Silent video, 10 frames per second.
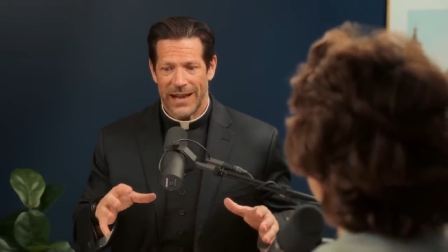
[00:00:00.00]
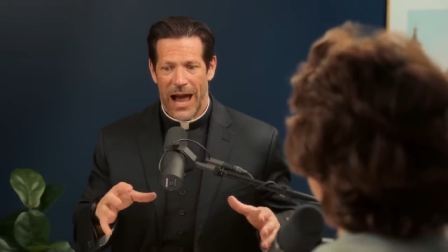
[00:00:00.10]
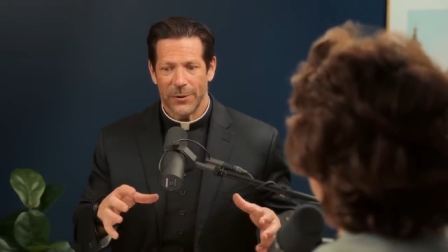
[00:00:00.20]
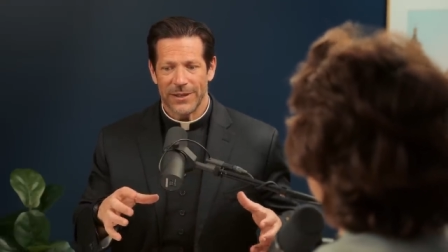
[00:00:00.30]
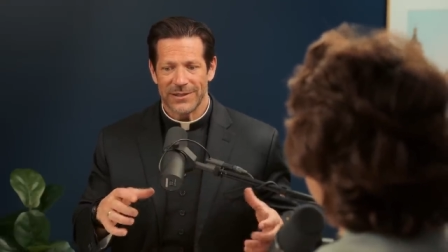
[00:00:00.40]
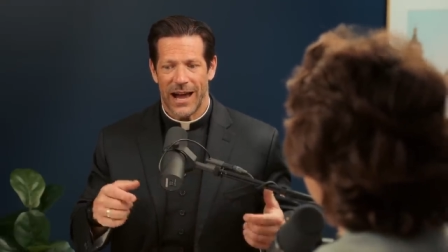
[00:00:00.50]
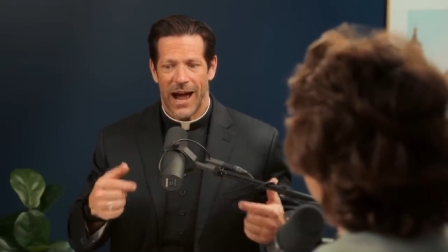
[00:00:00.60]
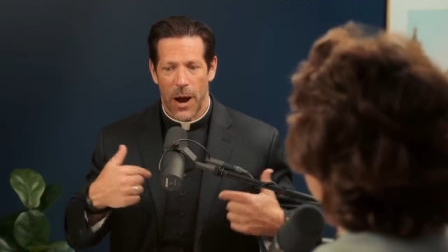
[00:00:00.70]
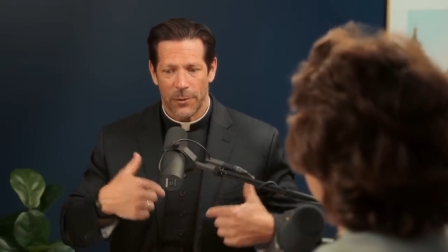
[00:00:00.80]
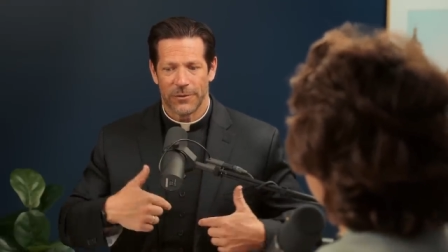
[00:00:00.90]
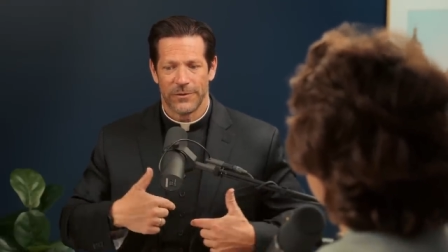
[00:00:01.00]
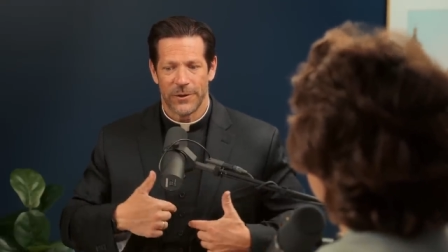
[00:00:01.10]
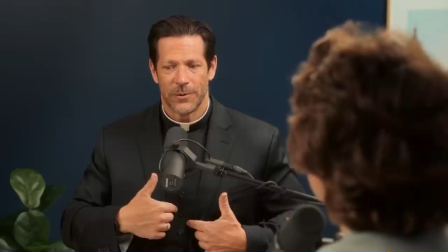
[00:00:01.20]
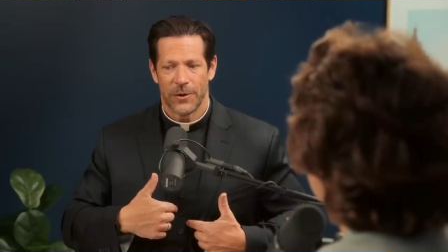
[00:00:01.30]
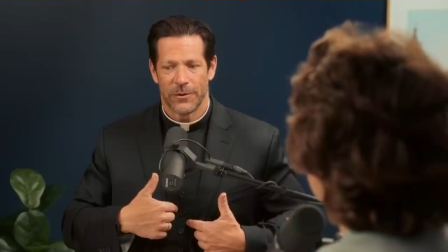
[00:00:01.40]
How does our
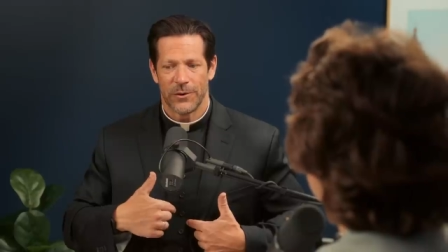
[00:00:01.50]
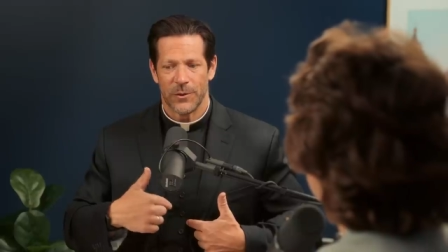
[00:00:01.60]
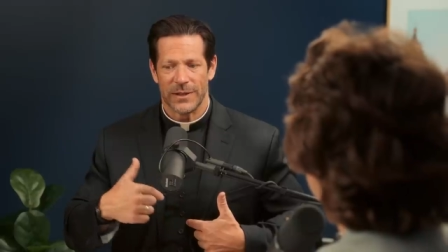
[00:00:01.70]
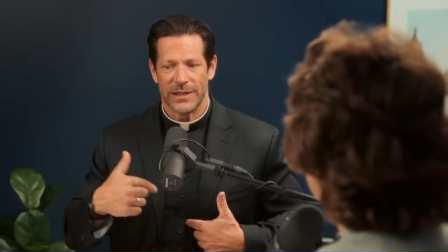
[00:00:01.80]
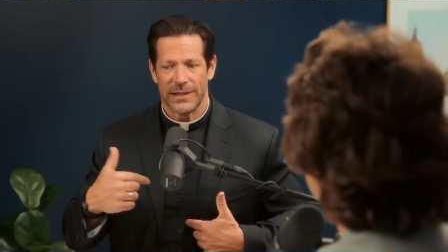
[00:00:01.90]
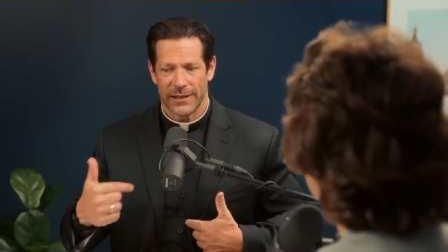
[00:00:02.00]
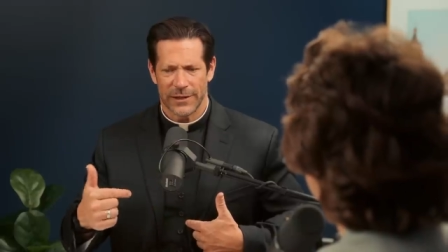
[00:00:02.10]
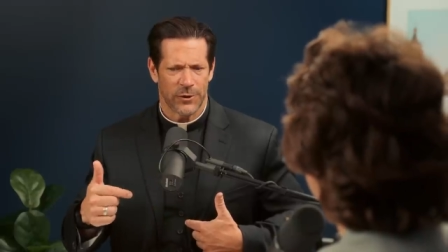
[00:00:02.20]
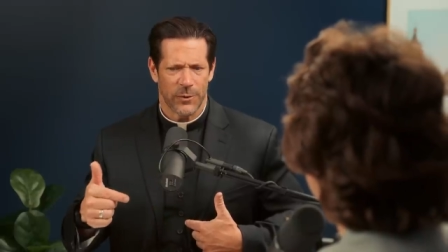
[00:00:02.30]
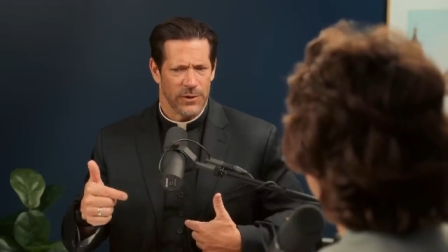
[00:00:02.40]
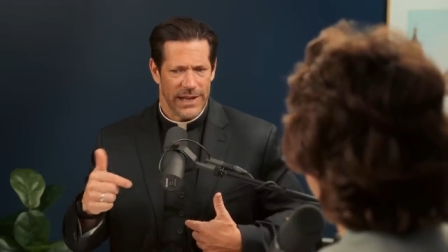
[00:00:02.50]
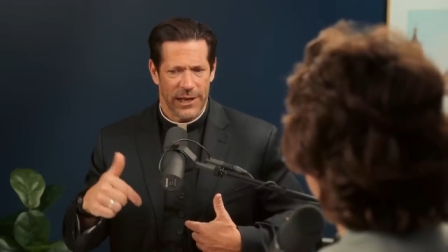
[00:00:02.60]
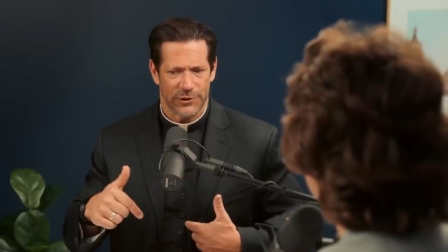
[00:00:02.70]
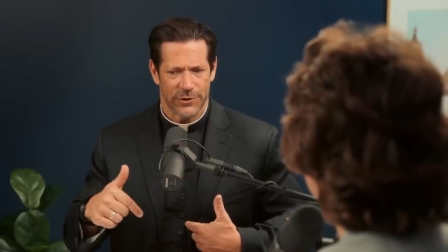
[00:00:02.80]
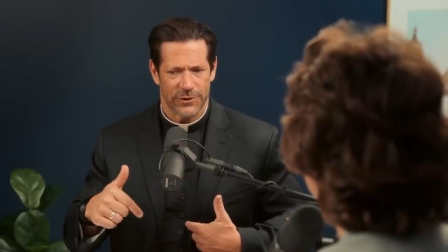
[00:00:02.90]
view of human dignity or human
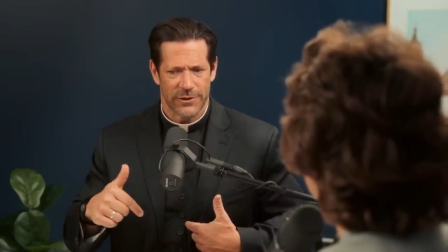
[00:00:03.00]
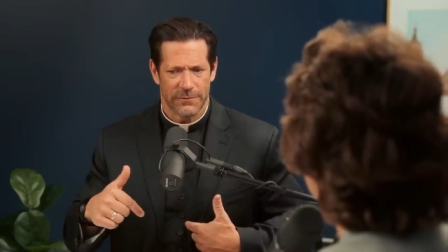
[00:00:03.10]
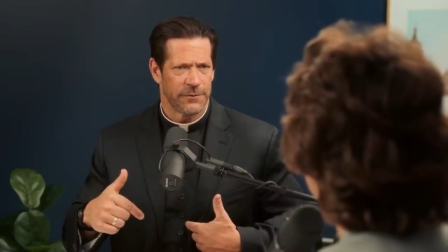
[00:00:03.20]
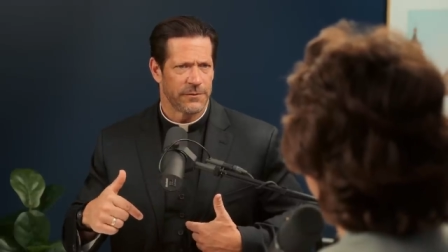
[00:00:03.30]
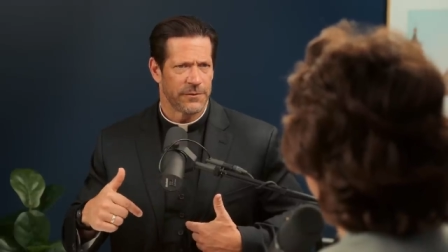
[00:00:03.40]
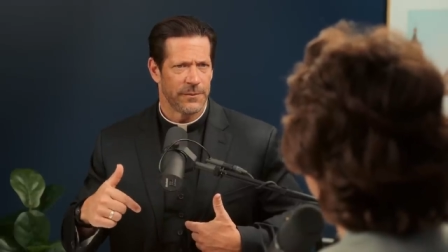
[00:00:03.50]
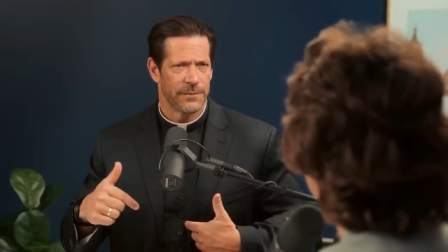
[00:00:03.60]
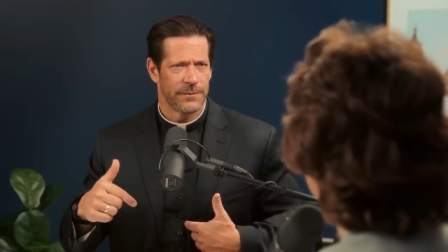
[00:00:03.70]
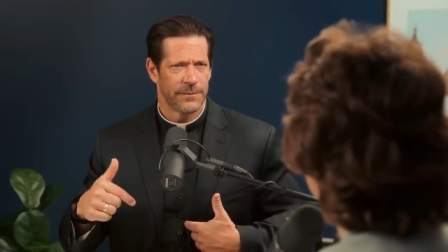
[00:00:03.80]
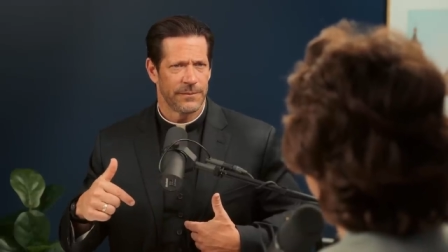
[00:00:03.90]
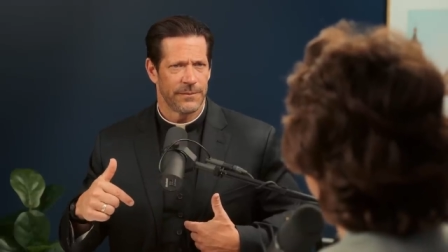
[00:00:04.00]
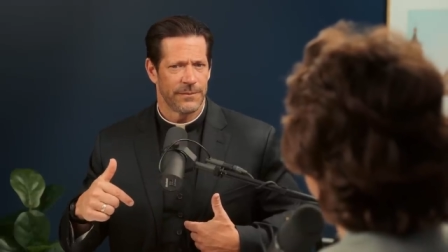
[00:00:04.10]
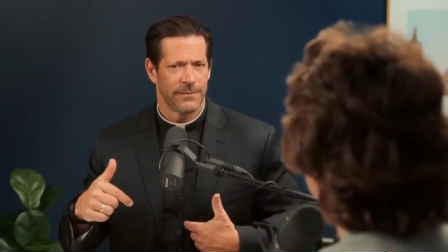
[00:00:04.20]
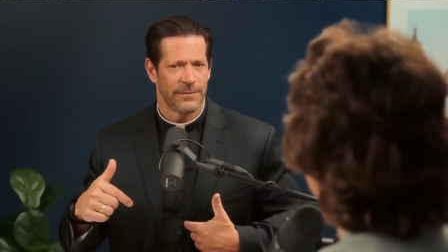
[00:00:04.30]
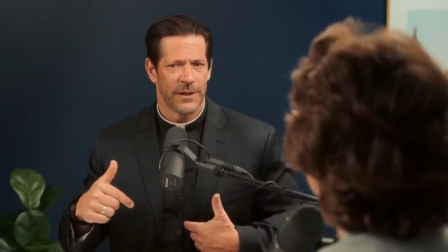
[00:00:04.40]
nature differ from
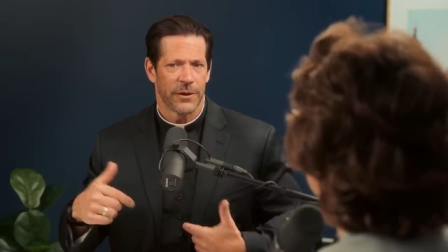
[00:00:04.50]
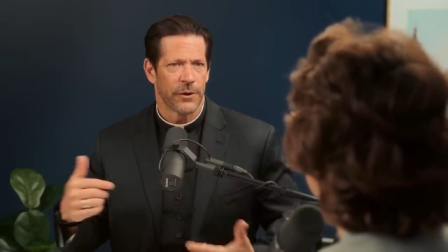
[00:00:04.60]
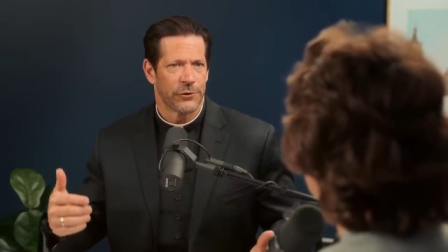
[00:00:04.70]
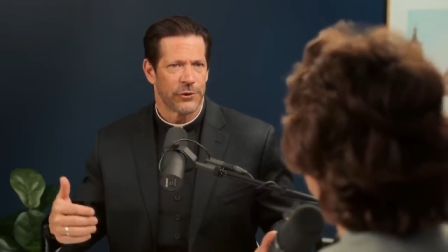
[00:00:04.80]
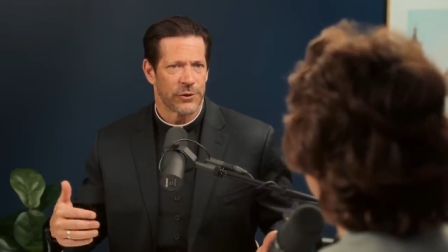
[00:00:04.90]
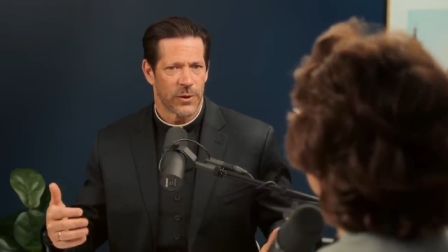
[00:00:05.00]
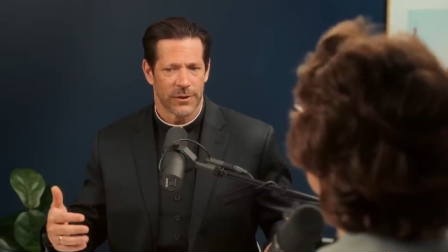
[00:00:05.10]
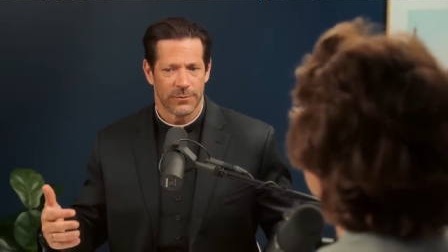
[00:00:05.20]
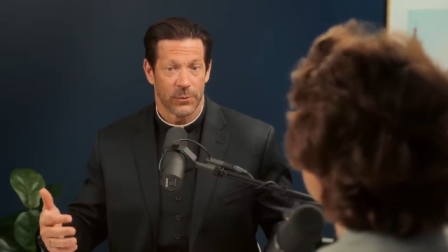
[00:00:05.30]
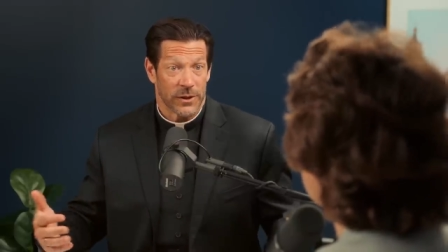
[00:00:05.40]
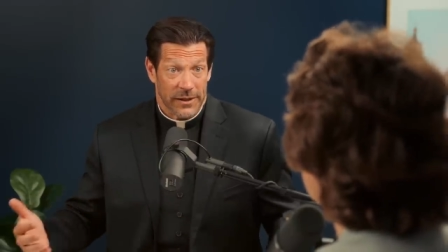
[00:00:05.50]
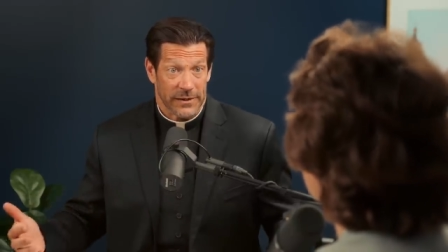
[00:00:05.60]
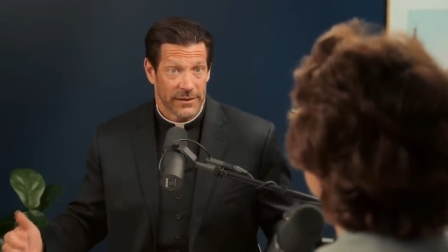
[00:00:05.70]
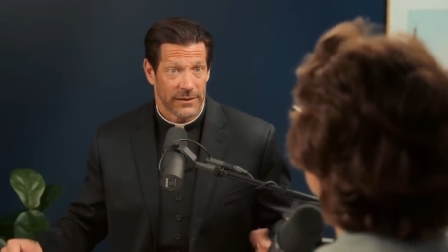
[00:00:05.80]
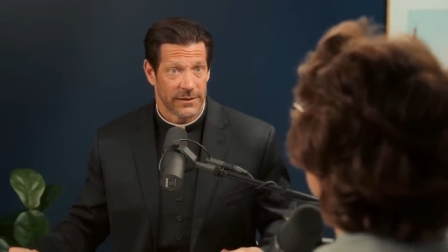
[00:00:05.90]
you know the cultures where we're
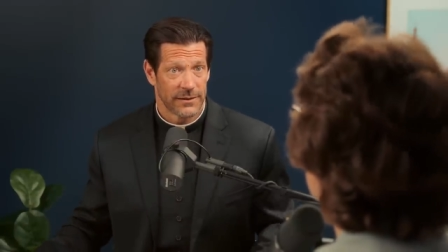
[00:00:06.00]
living?